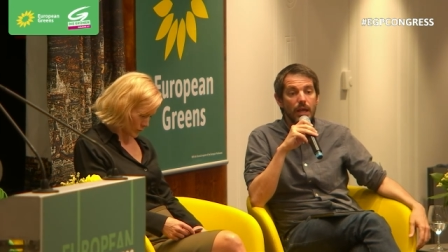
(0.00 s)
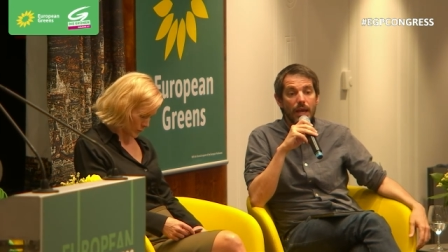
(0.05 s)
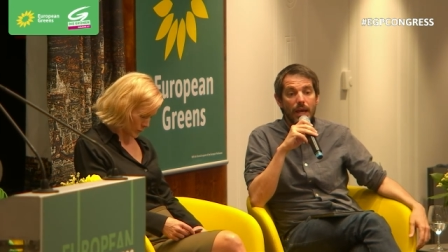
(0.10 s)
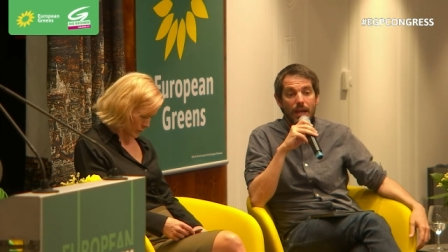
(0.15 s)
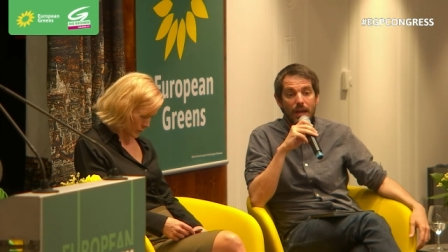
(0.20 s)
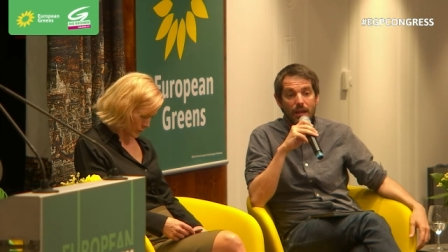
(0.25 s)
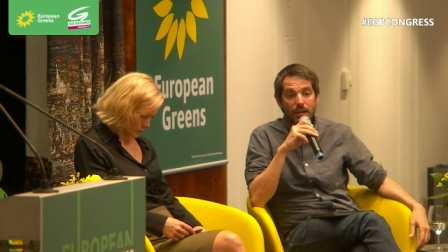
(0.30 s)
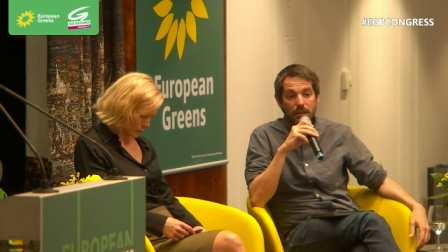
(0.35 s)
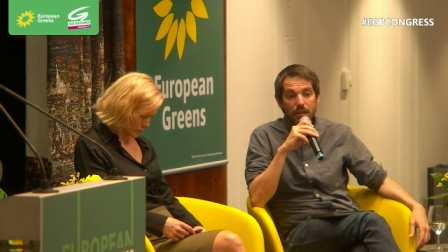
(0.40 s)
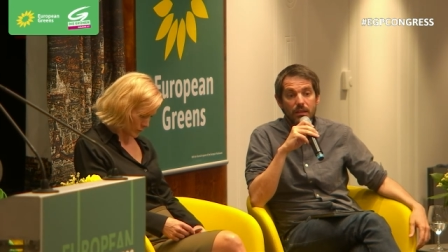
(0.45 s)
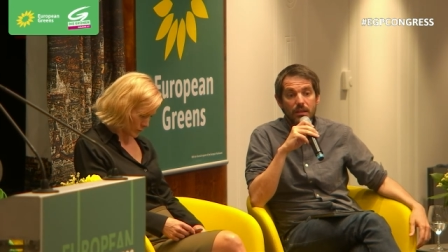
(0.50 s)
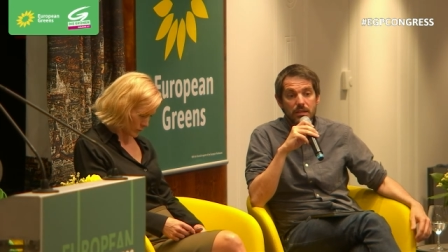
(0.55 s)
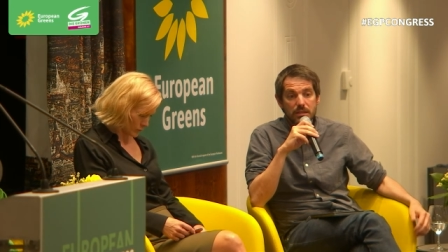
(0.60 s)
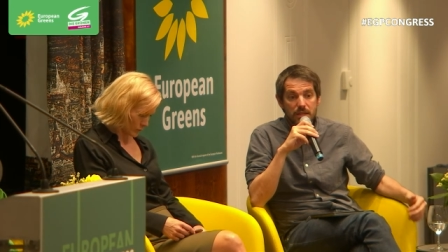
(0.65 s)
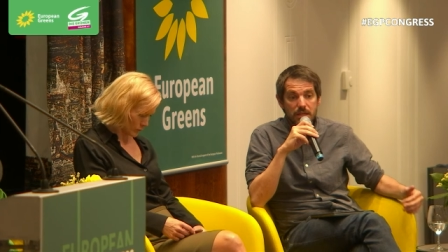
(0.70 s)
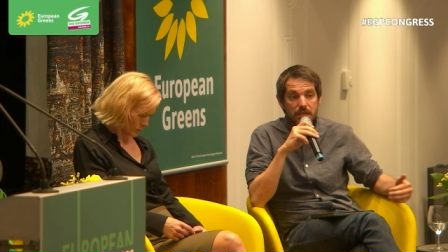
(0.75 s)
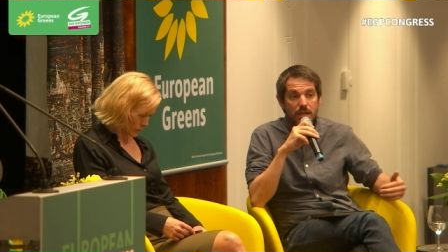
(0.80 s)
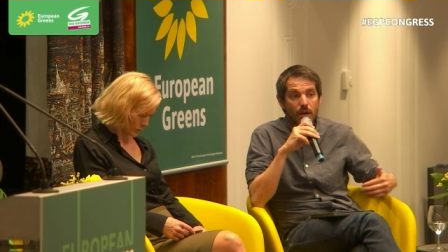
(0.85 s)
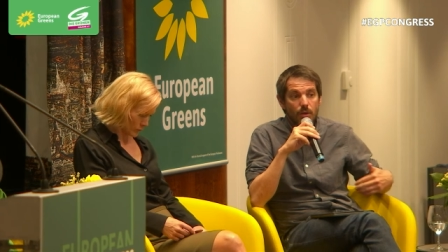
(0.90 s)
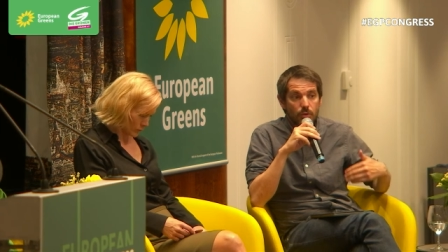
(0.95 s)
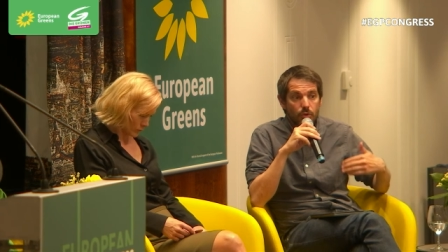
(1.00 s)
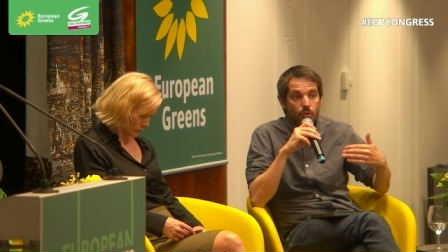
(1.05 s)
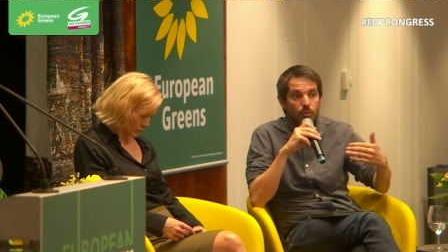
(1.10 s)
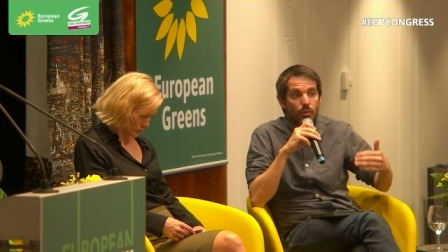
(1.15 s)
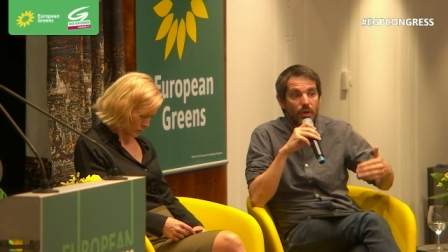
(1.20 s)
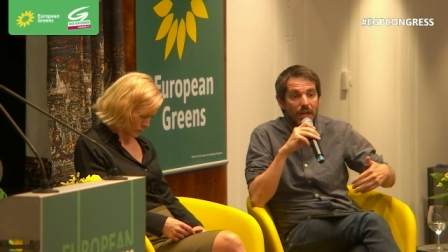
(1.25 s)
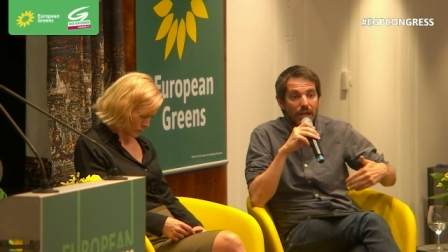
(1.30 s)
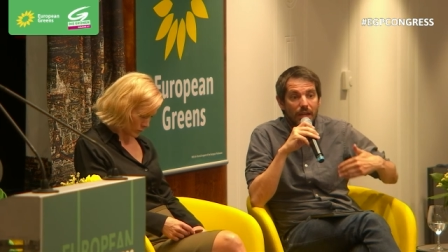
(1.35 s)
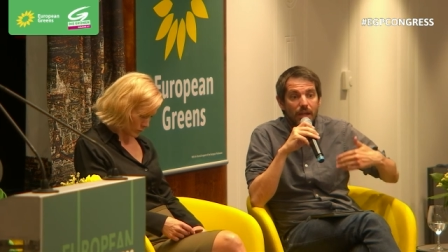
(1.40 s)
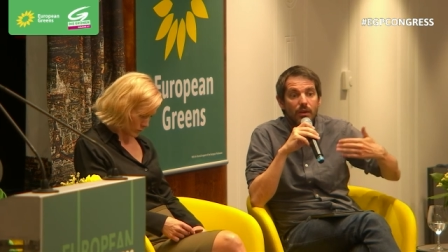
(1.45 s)
and I think this is how you
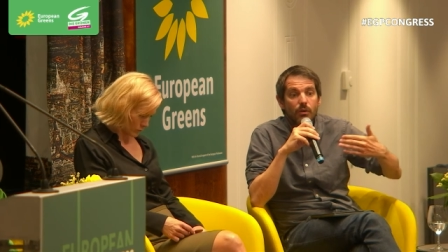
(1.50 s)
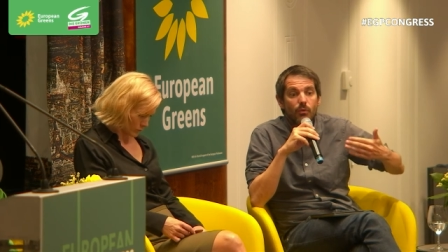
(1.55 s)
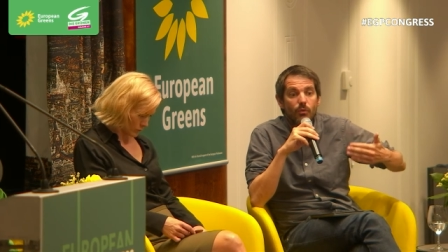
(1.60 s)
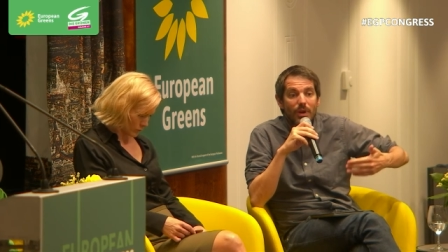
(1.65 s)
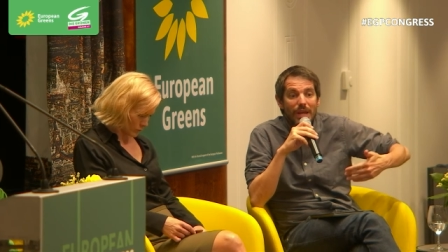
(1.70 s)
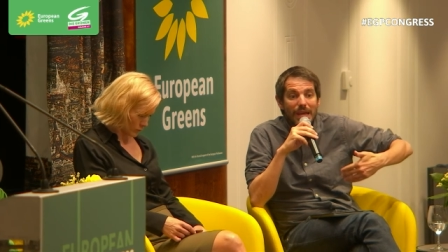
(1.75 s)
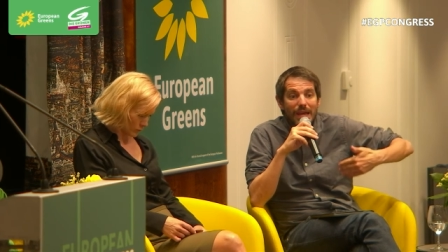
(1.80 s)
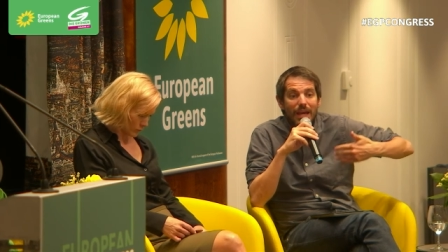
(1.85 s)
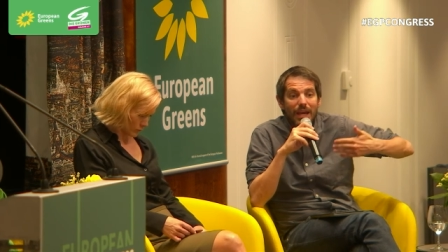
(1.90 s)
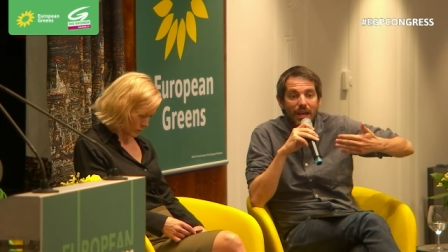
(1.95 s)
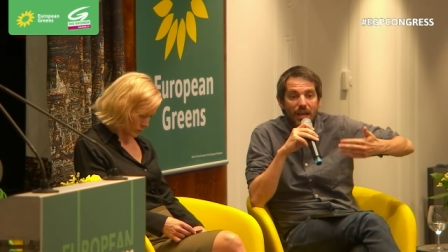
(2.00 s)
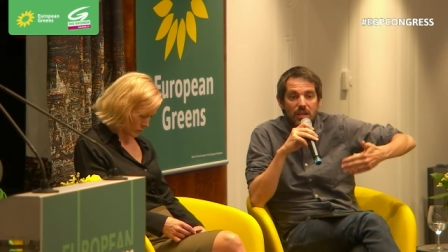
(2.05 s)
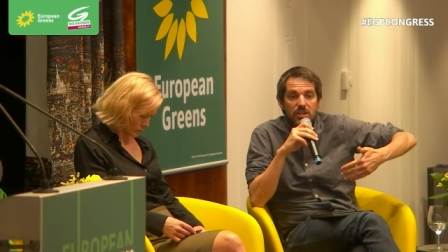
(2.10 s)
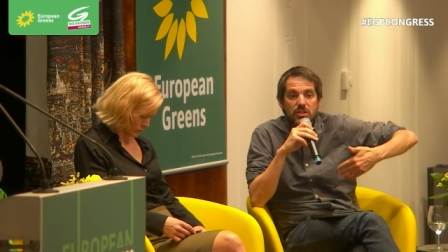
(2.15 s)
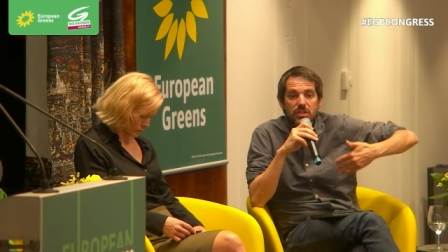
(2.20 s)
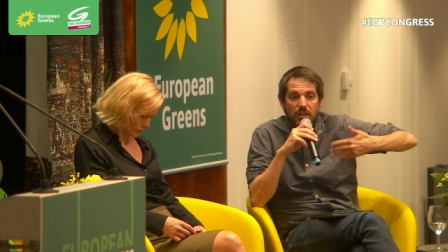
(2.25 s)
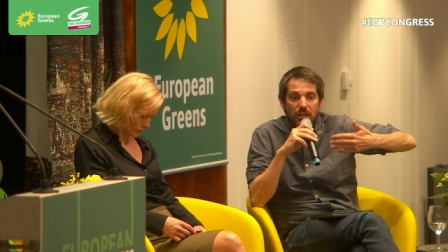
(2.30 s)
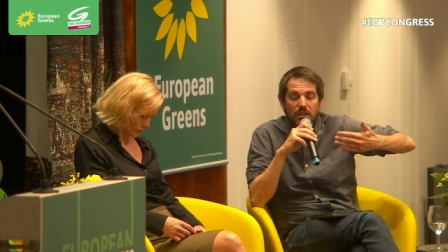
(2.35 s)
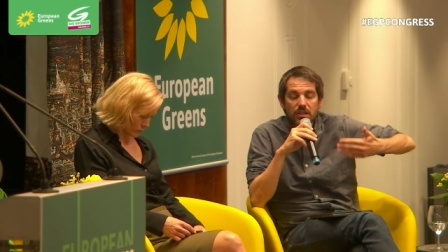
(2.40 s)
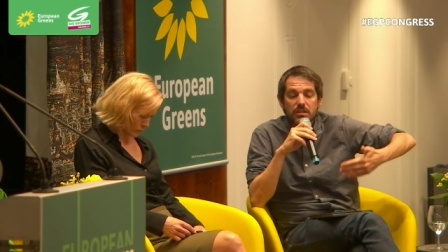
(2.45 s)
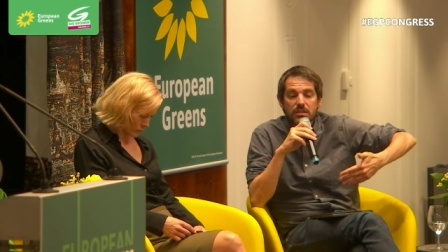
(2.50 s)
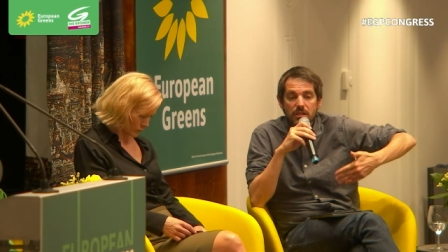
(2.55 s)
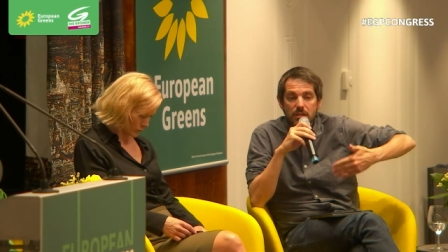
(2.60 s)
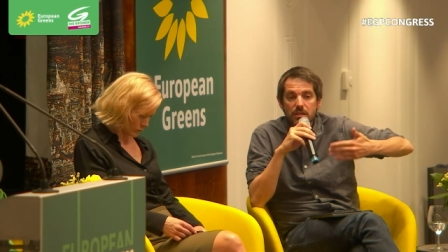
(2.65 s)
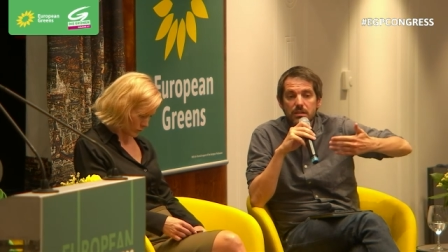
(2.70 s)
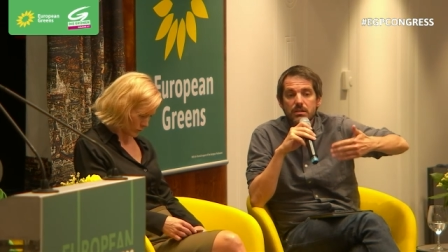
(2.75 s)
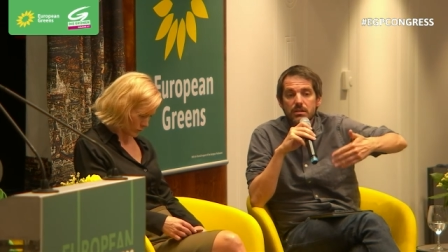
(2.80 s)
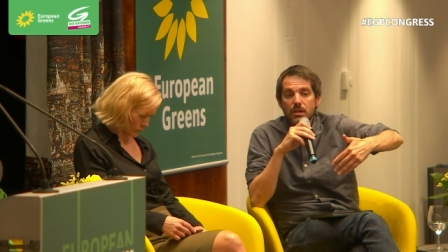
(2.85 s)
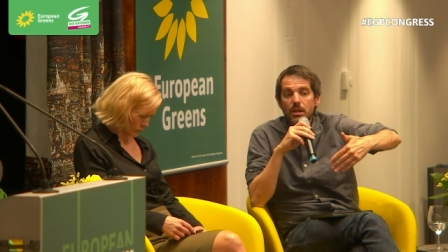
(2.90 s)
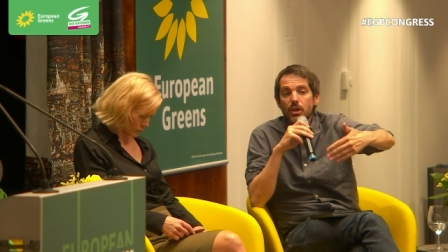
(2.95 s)
really re-engage
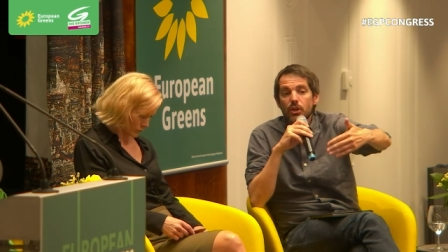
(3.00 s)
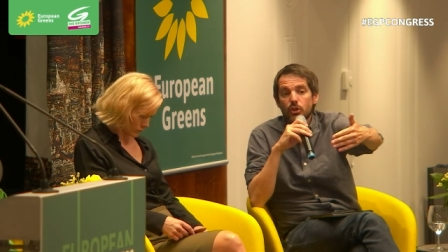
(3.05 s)
citizens